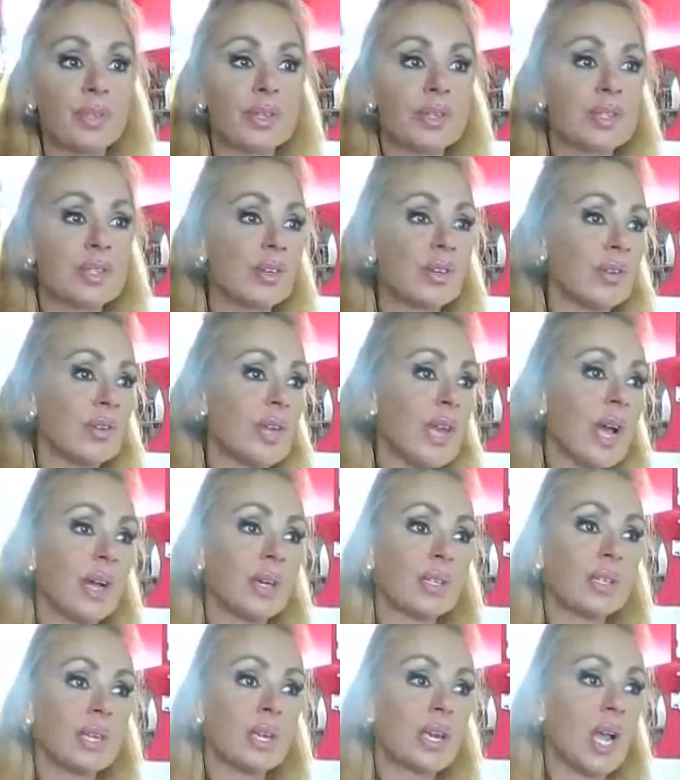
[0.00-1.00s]
So yeah,
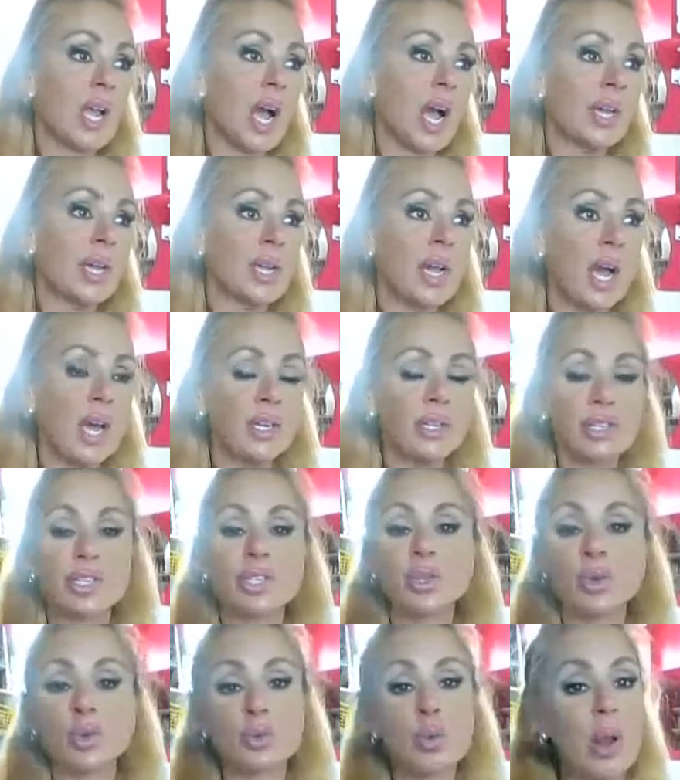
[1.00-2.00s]
it's like I got,
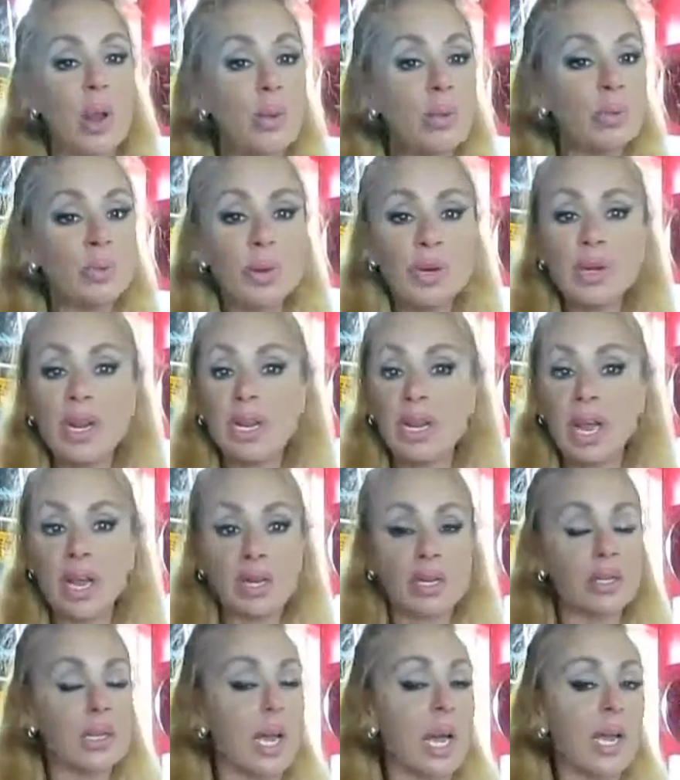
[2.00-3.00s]
right when I
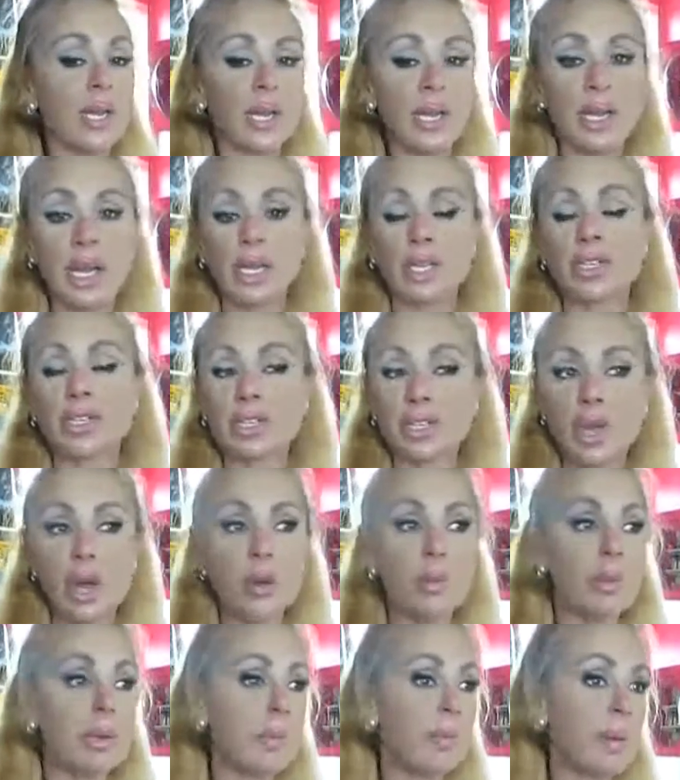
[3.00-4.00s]
got Clyde, I got so
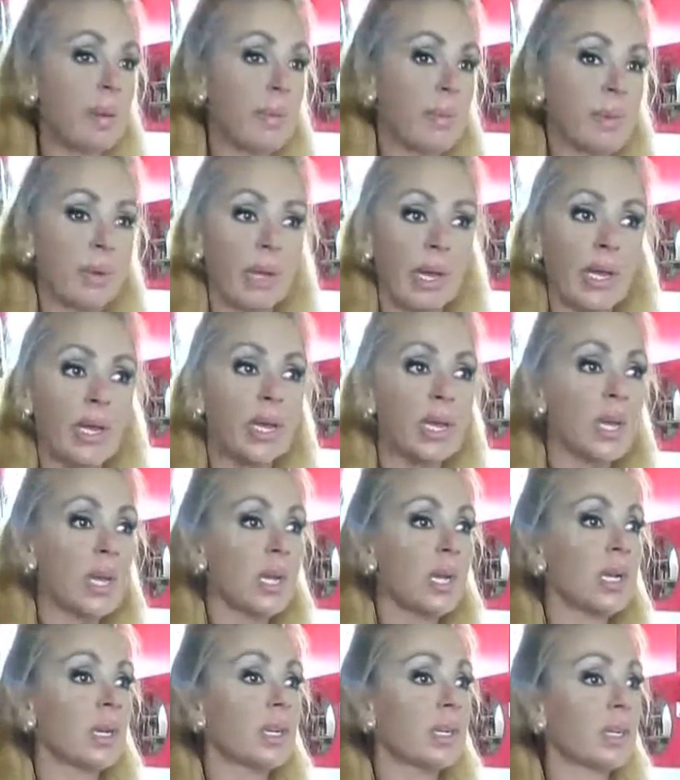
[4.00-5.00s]
many people like
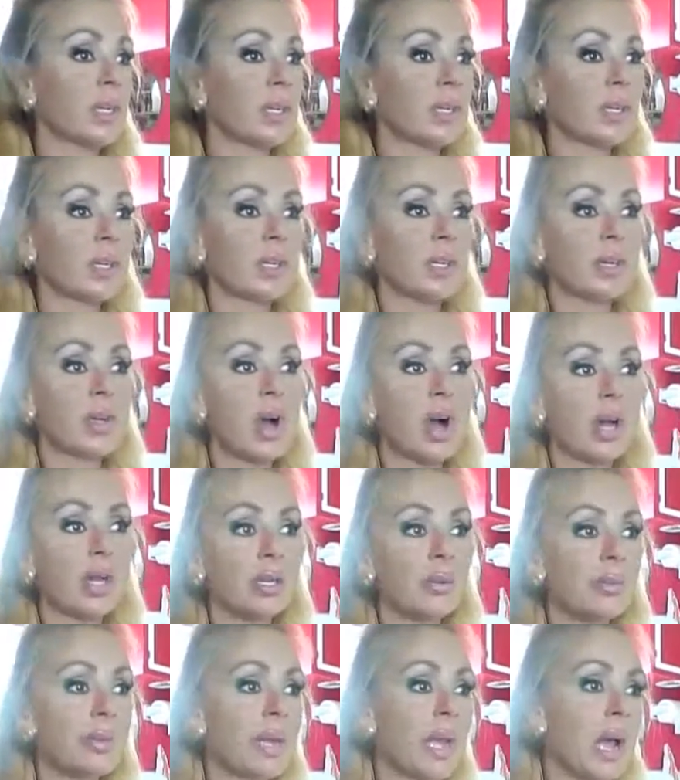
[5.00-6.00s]

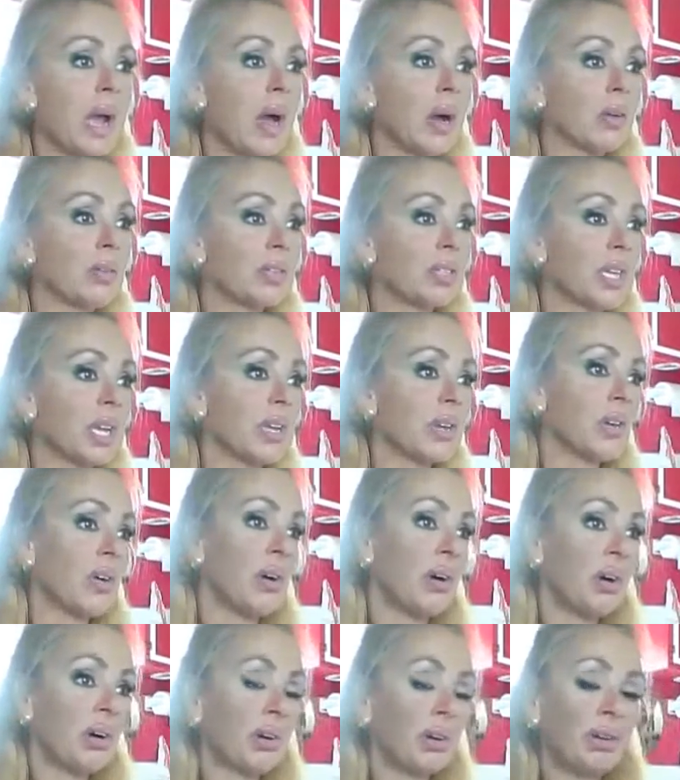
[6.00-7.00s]
calling me out saying,
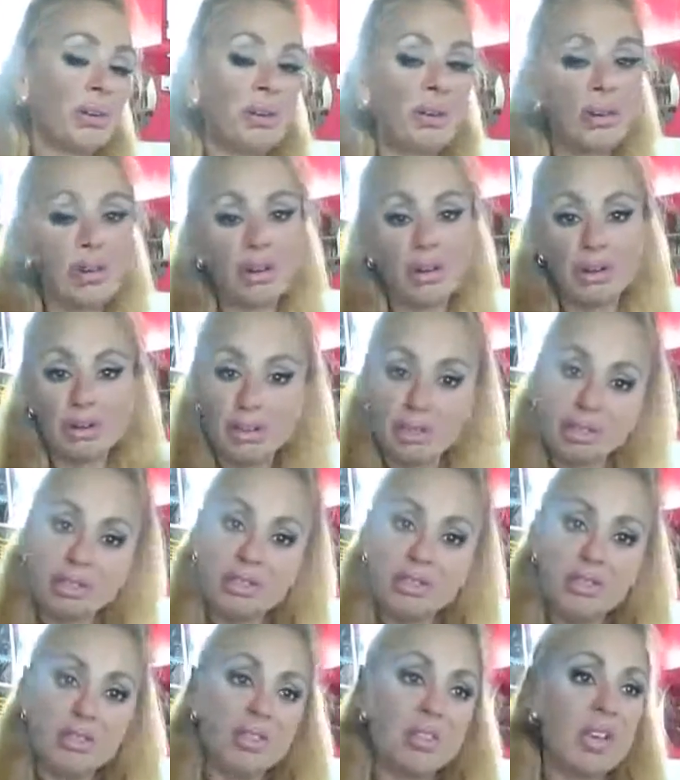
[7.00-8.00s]
oh, you know,
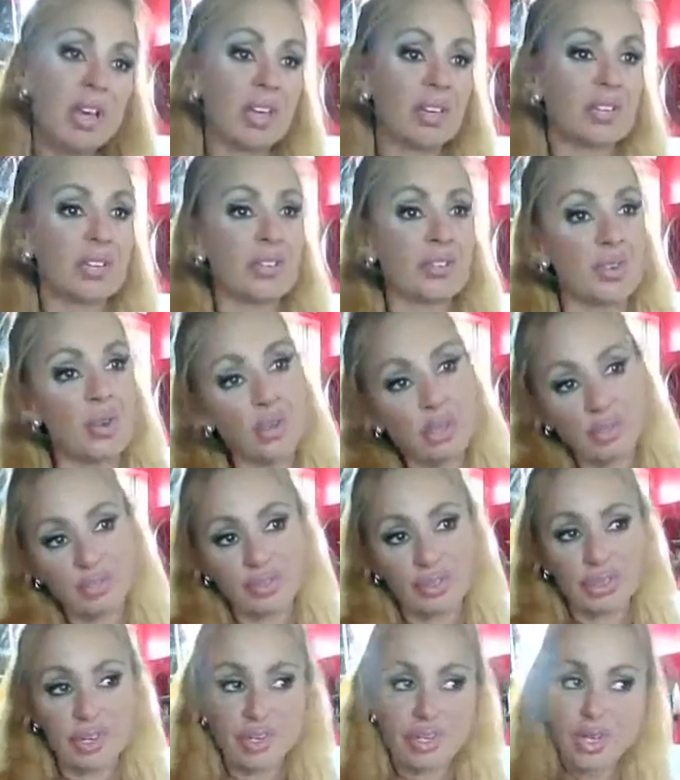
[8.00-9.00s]
you got a stroller
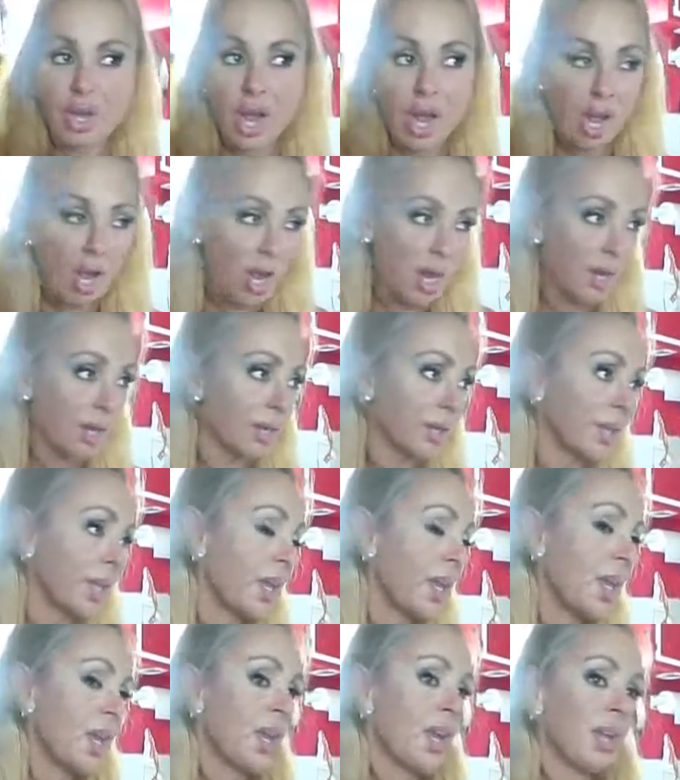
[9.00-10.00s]
for a dog, and
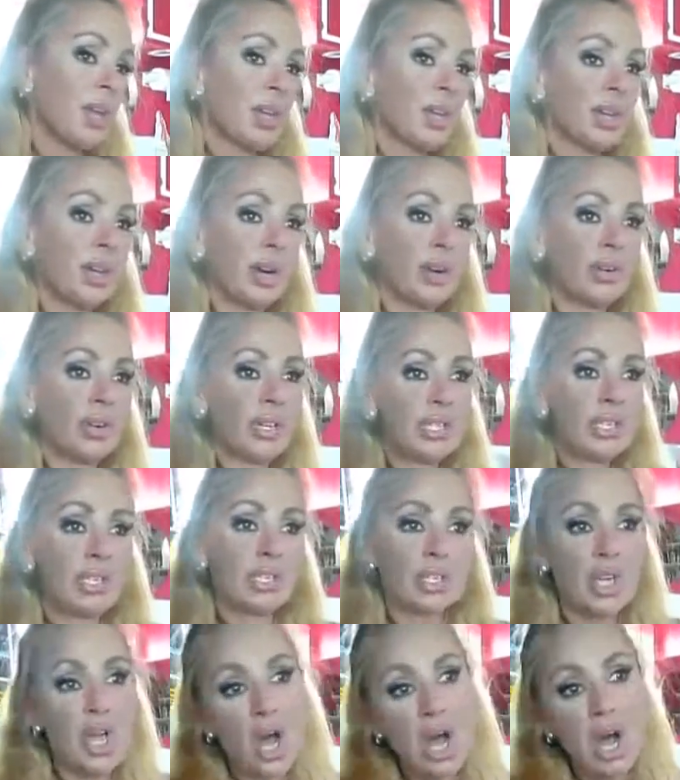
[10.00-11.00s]
you know, he's a
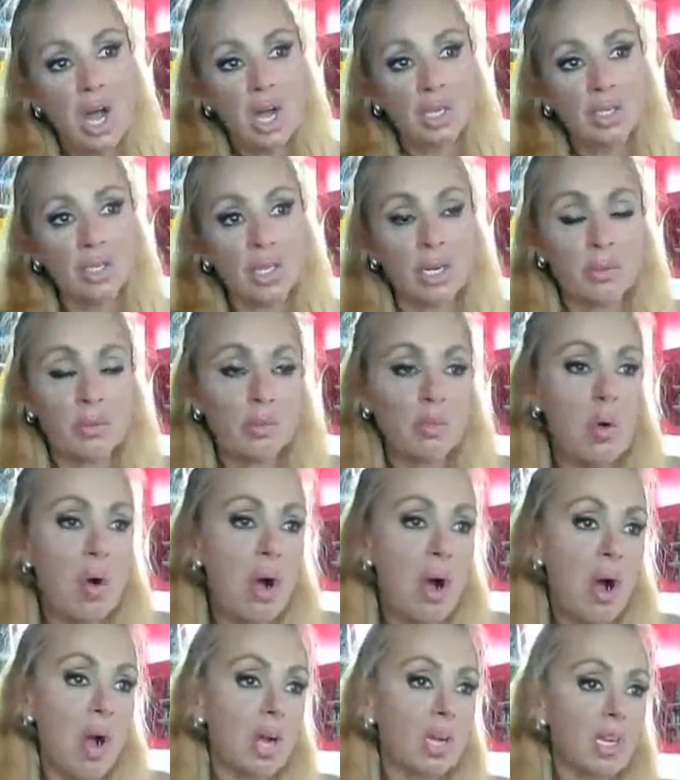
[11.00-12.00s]
dog, let him
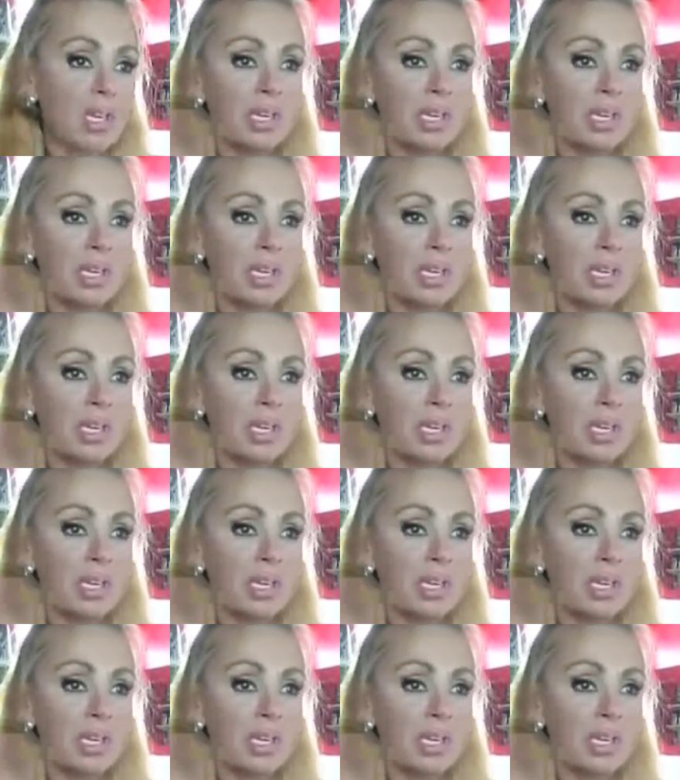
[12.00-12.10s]
walk.